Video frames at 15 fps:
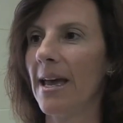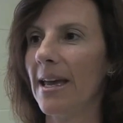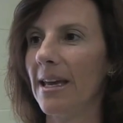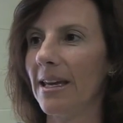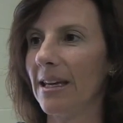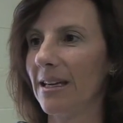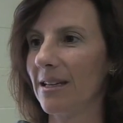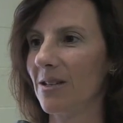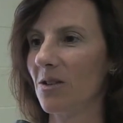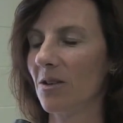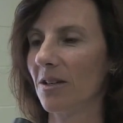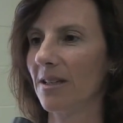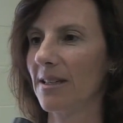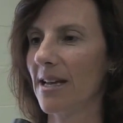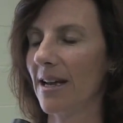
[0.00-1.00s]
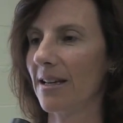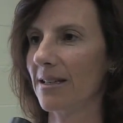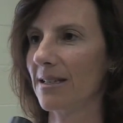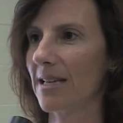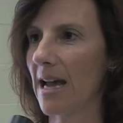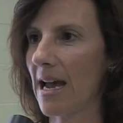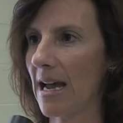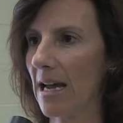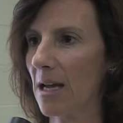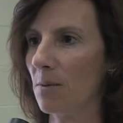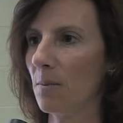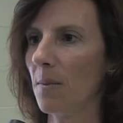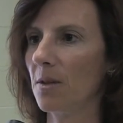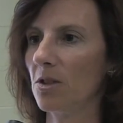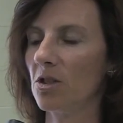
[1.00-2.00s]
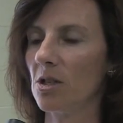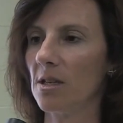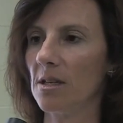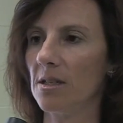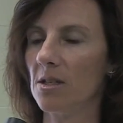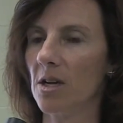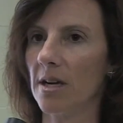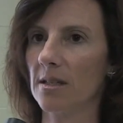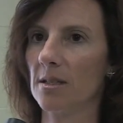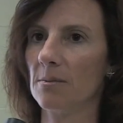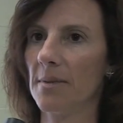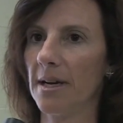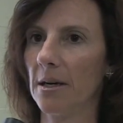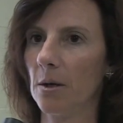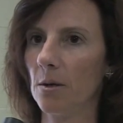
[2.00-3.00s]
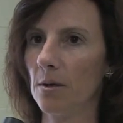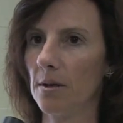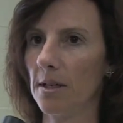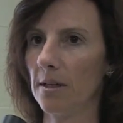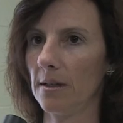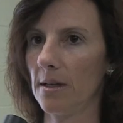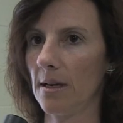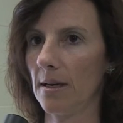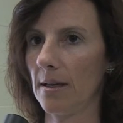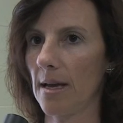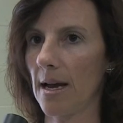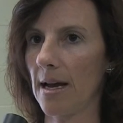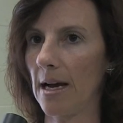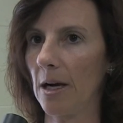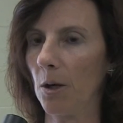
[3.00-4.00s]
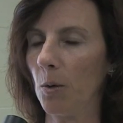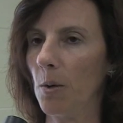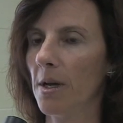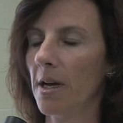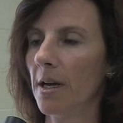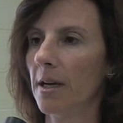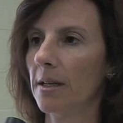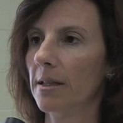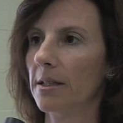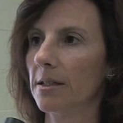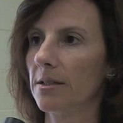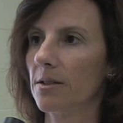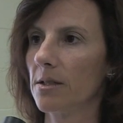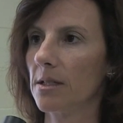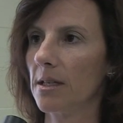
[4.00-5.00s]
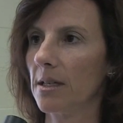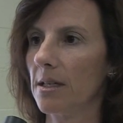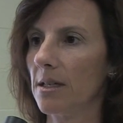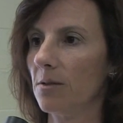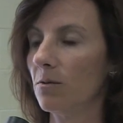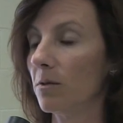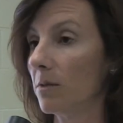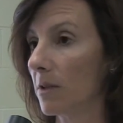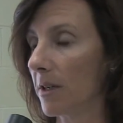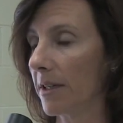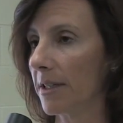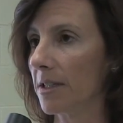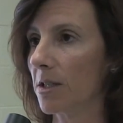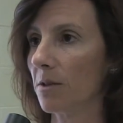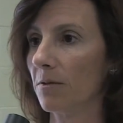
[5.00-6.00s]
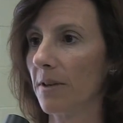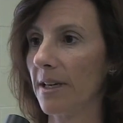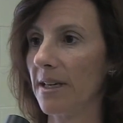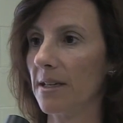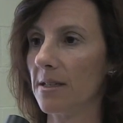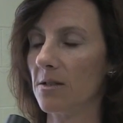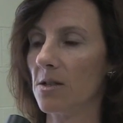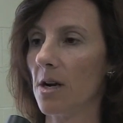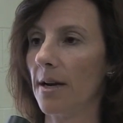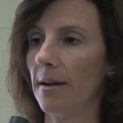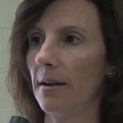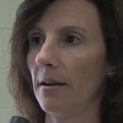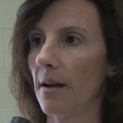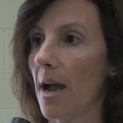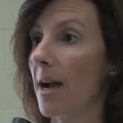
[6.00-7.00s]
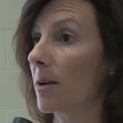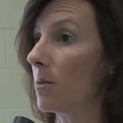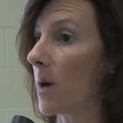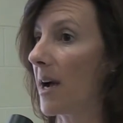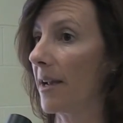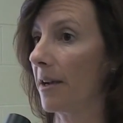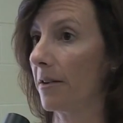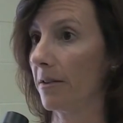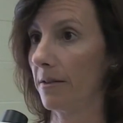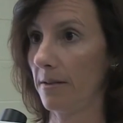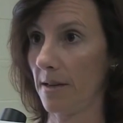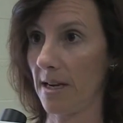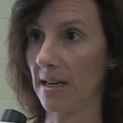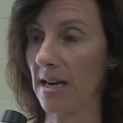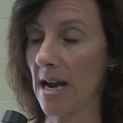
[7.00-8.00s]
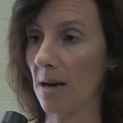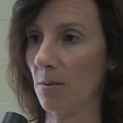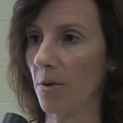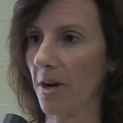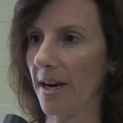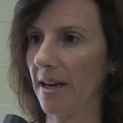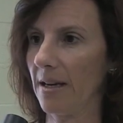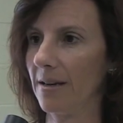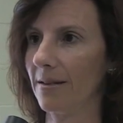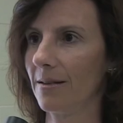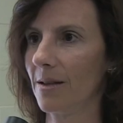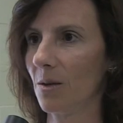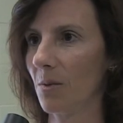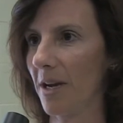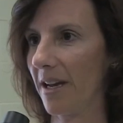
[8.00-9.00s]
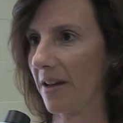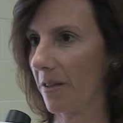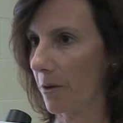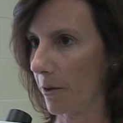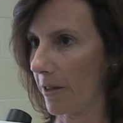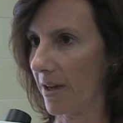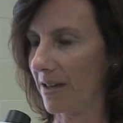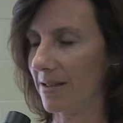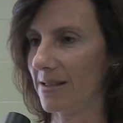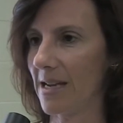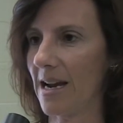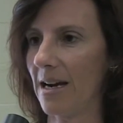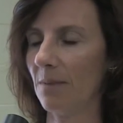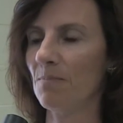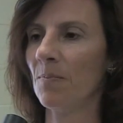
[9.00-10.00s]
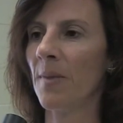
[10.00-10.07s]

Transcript: and during that time she talked about how literacy, learning to read, is not hardwired in our brain the way other things are.